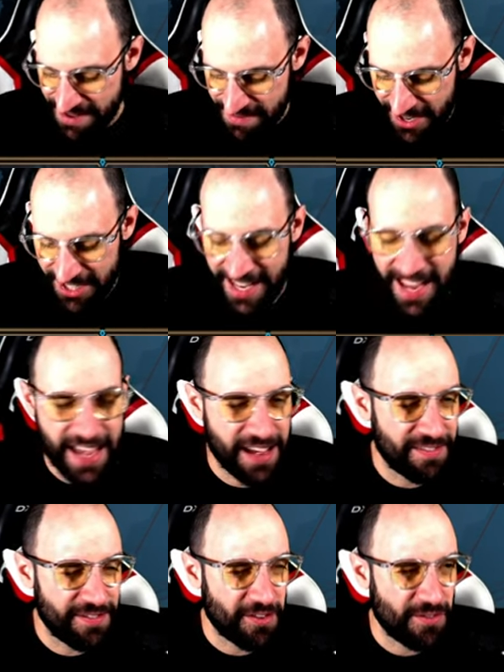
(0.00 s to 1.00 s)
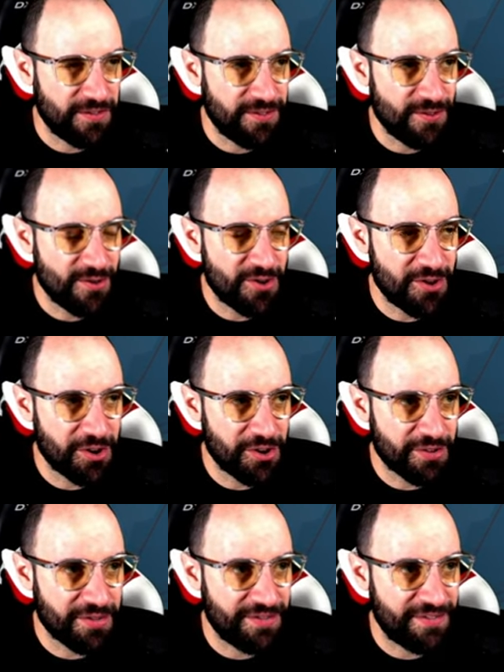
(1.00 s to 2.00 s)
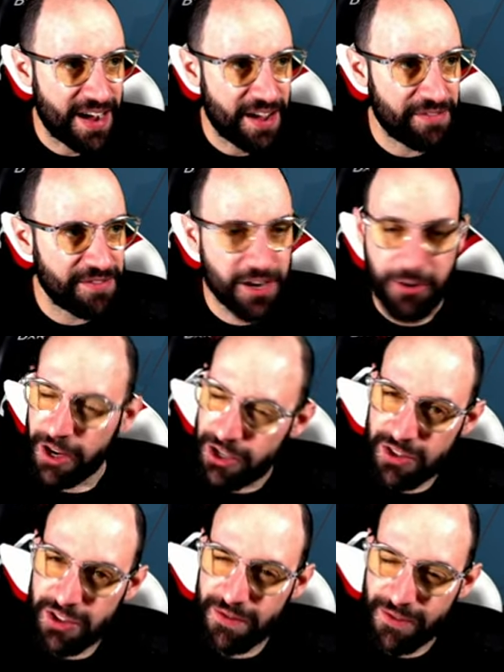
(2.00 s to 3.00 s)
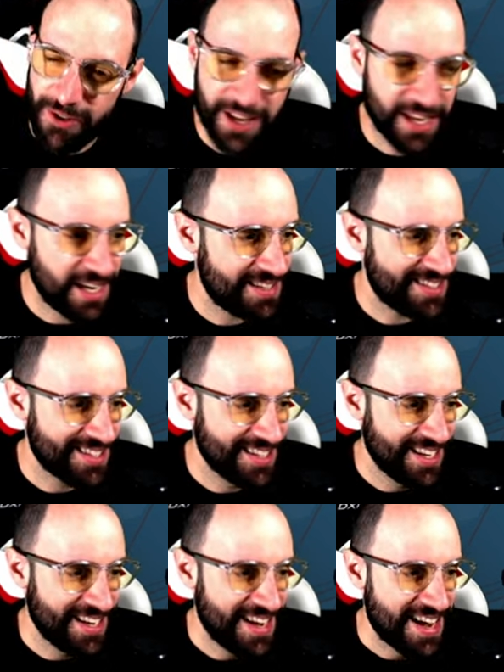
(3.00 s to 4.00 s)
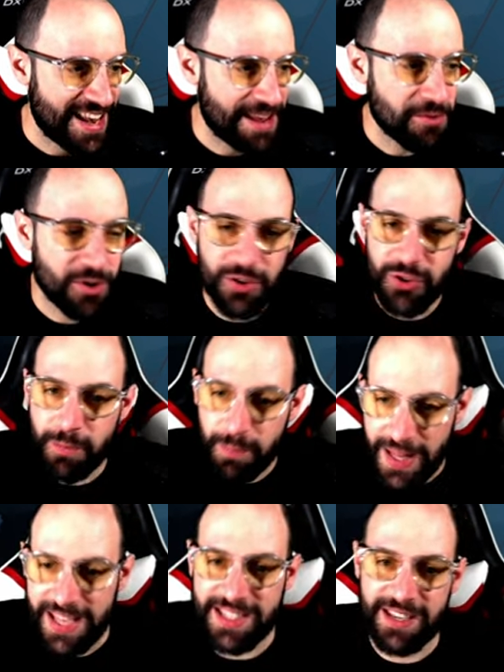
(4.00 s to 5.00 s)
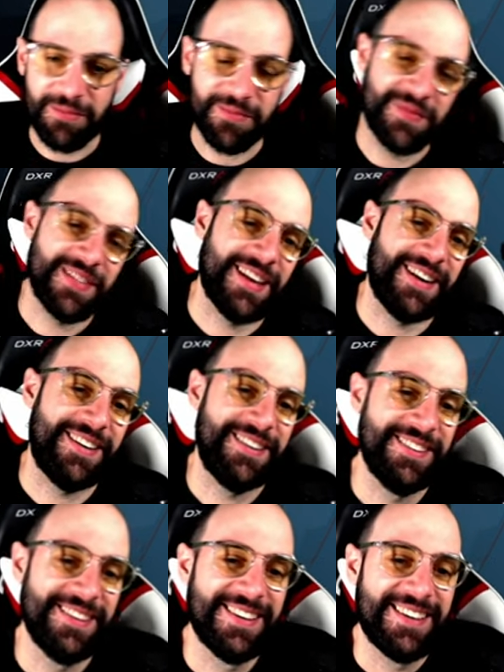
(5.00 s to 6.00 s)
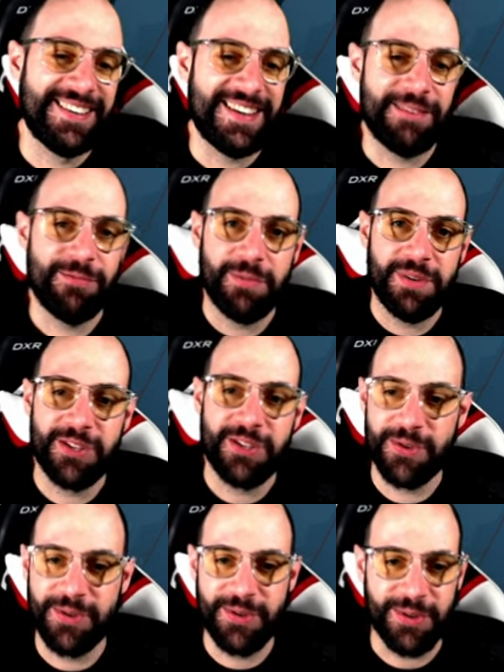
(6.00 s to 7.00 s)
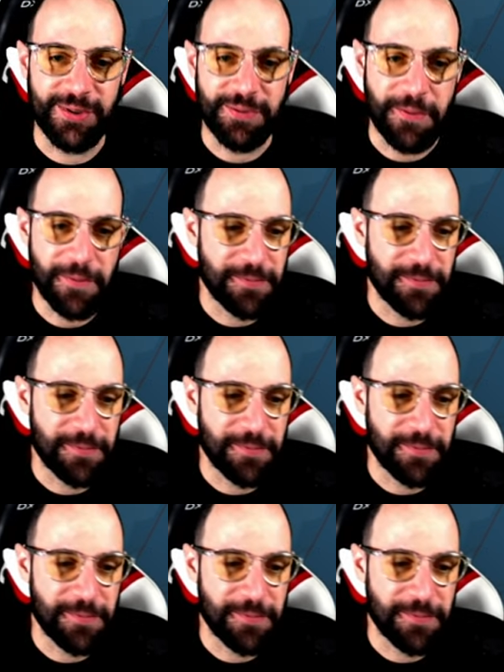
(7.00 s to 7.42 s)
because I have four or five decorations, four I guess, and I'm going to place them there. That will be so cool.